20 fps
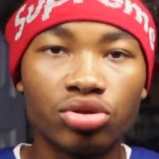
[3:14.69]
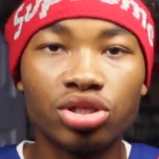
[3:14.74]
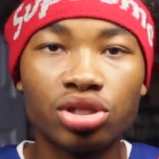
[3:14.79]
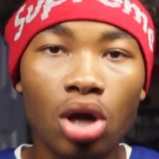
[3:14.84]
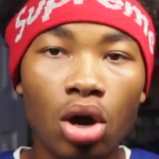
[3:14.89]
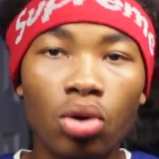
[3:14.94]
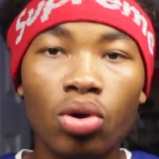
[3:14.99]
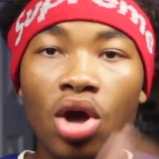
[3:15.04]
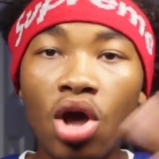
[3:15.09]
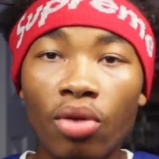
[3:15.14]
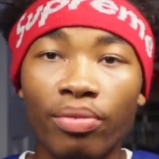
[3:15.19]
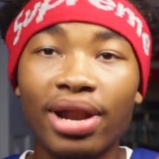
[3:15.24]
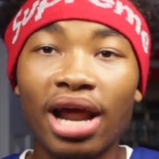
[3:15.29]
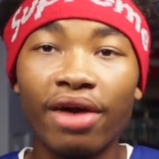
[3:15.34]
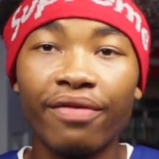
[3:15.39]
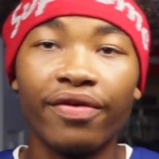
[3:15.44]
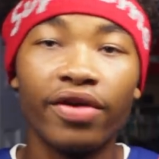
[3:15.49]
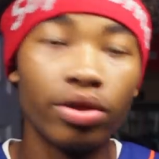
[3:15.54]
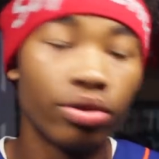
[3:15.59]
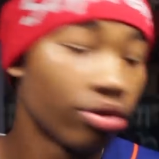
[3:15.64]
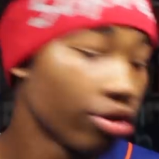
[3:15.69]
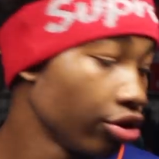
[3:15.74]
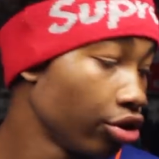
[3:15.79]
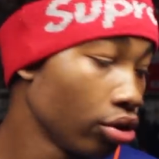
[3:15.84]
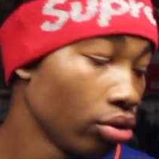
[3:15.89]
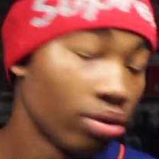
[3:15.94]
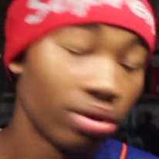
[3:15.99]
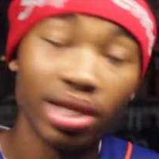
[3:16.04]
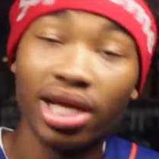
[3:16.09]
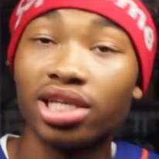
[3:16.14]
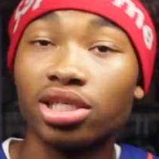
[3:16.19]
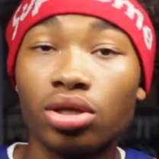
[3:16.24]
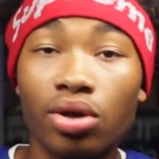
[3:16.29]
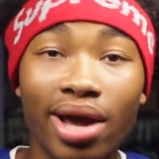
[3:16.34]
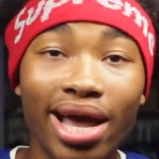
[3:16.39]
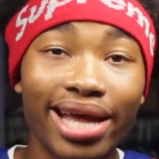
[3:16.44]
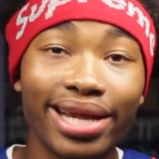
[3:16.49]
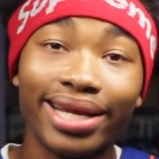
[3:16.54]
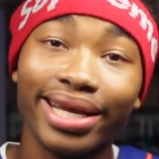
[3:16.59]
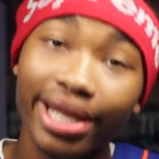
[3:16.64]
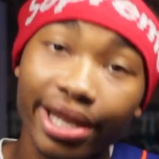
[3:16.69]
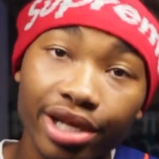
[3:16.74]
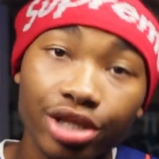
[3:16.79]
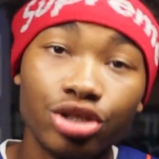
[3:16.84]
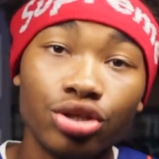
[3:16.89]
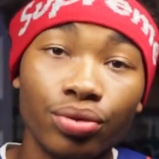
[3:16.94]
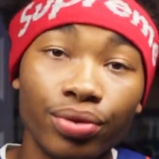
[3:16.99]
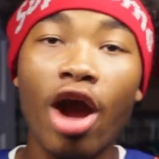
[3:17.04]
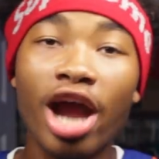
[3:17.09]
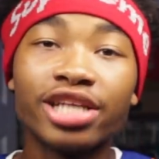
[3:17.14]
So without further ado, let's go ahead and get into it.